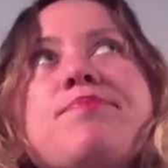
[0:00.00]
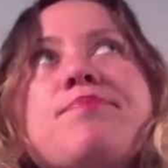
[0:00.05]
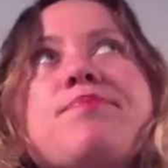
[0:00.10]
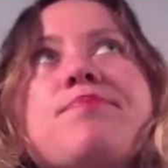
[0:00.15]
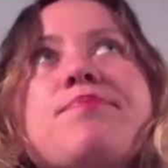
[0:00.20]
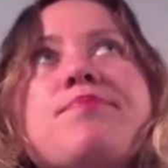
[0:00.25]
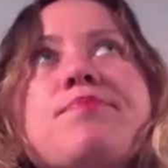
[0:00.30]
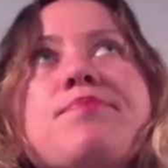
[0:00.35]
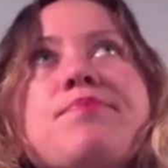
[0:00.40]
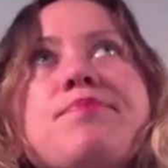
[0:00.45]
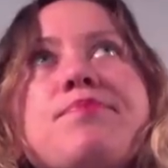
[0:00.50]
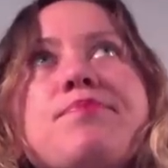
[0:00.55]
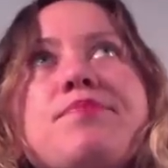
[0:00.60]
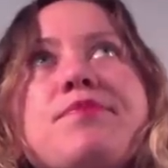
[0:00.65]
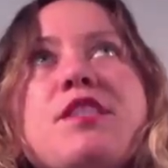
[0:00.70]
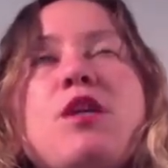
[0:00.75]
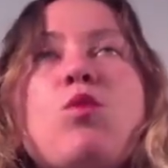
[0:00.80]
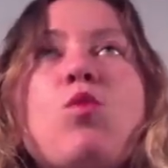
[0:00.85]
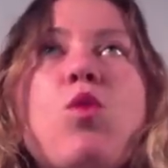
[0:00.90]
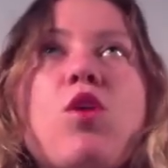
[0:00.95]

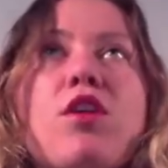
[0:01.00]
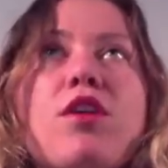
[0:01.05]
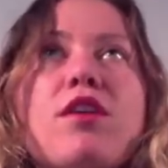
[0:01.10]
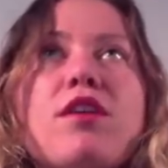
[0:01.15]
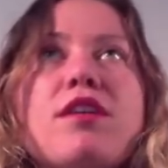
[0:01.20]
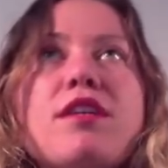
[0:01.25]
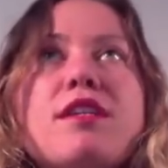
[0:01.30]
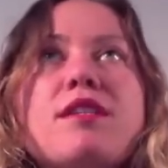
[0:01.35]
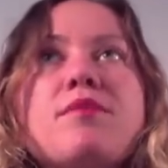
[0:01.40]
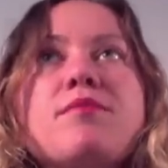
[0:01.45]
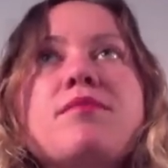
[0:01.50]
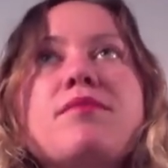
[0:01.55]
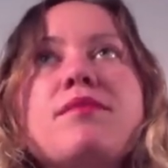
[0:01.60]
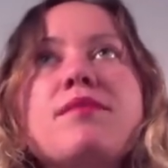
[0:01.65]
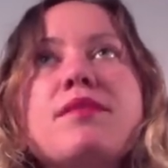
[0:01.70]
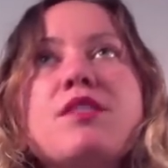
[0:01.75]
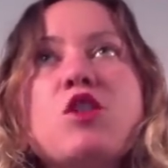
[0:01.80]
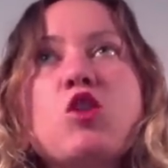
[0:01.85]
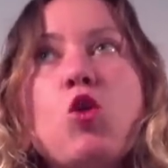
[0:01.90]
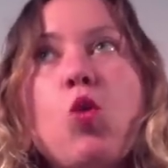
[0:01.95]
Mm, word,
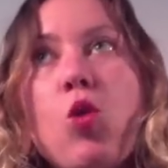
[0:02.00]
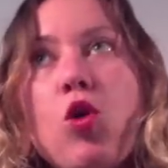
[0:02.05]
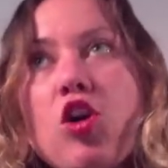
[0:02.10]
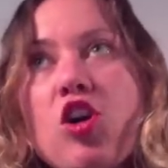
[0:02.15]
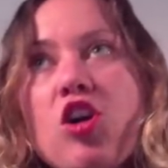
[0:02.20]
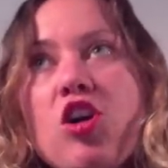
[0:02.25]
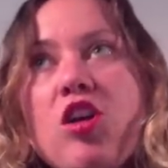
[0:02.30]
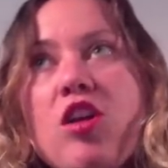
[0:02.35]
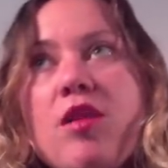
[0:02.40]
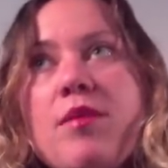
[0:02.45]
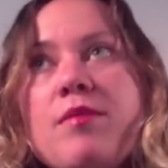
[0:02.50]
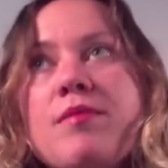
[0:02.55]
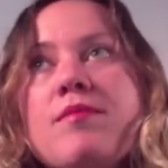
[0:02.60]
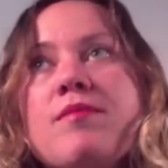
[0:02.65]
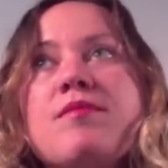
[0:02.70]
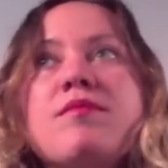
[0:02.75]
squirrel.